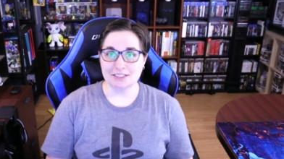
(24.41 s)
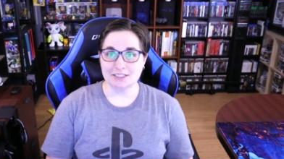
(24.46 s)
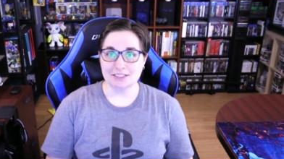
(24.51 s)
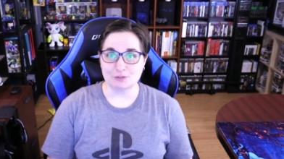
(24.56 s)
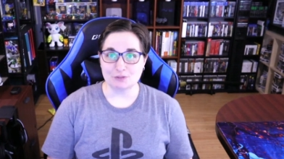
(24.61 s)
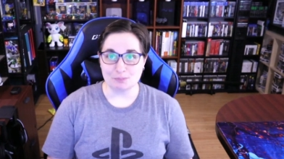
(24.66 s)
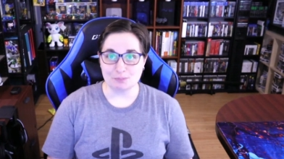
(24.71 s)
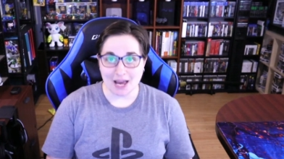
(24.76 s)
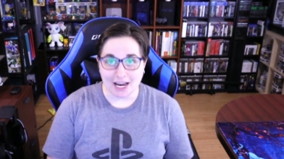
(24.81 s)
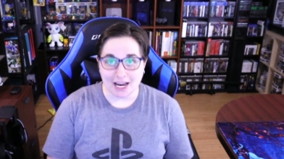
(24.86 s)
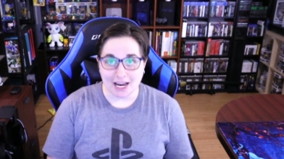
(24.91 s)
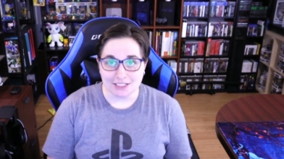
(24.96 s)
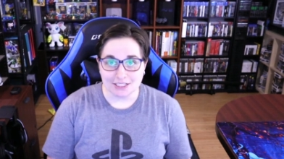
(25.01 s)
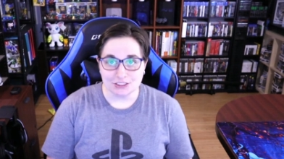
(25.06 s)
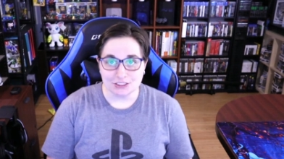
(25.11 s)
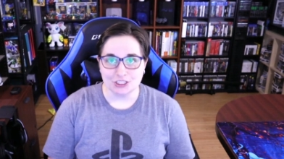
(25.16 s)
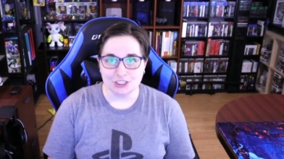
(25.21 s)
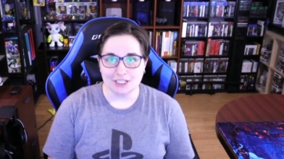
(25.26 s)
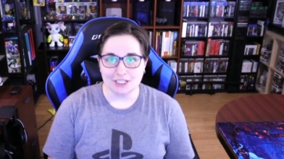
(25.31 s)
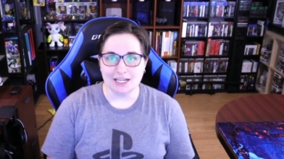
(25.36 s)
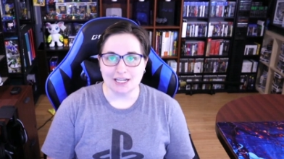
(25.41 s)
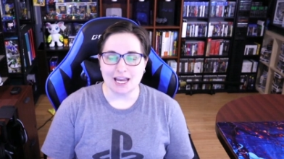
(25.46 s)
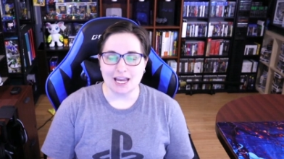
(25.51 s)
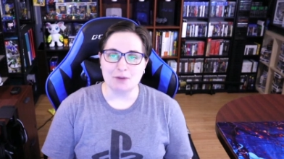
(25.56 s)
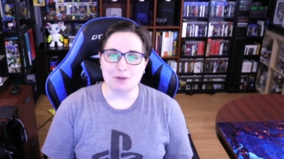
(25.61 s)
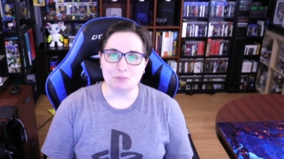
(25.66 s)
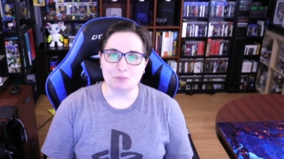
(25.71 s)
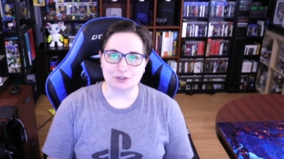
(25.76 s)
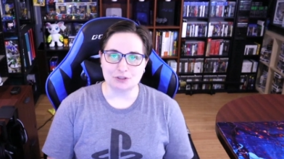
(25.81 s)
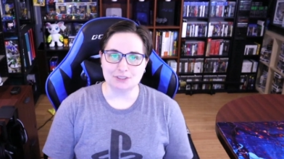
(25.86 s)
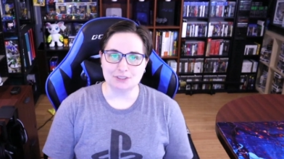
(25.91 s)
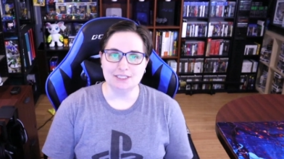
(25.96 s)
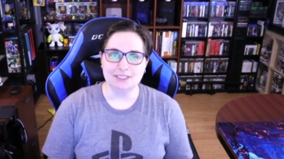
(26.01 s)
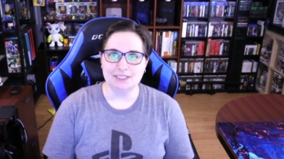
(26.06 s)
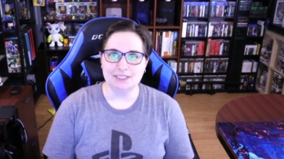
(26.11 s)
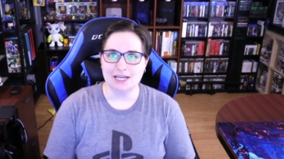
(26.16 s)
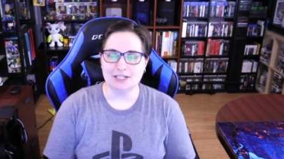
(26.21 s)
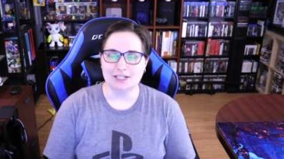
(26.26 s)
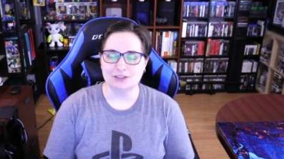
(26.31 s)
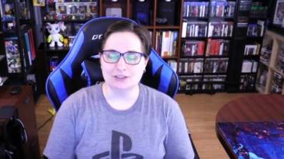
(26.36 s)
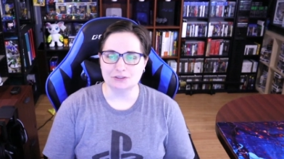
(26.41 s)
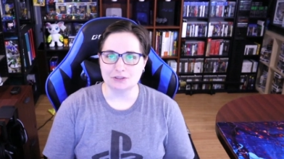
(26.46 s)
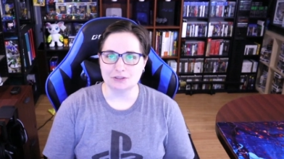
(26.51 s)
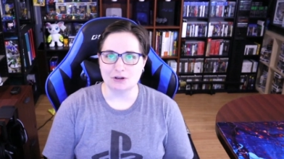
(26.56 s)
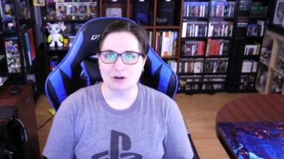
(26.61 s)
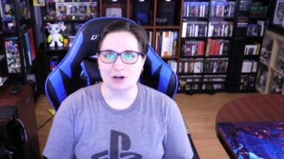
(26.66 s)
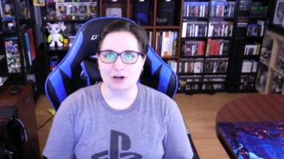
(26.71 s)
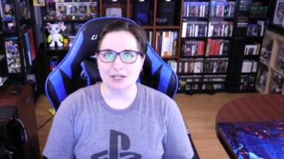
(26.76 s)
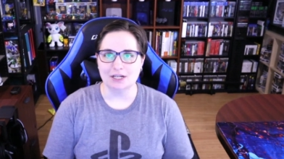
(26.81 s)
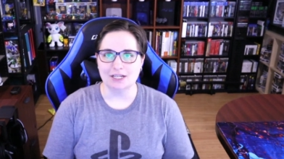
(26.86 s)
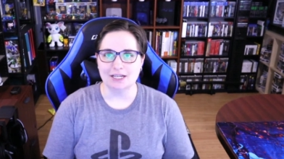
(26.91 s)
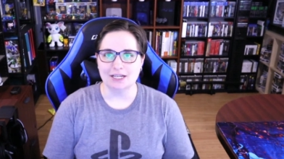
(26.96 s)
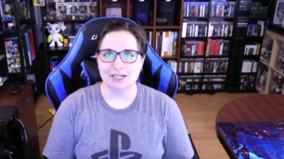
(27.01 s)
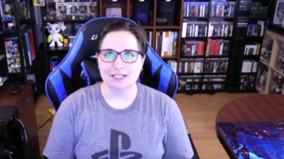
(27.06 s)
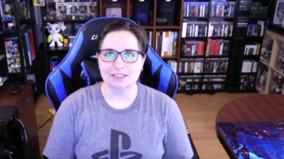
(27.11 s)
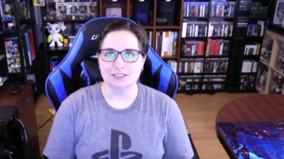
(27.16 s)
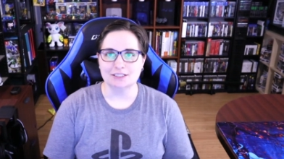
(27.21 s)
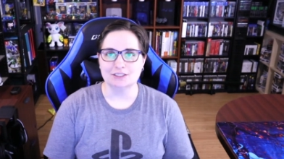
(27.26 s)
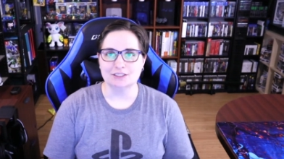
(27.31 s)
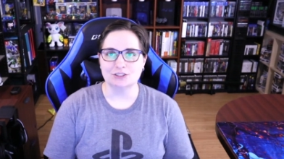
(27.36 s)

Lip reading: different packaging and more details on it.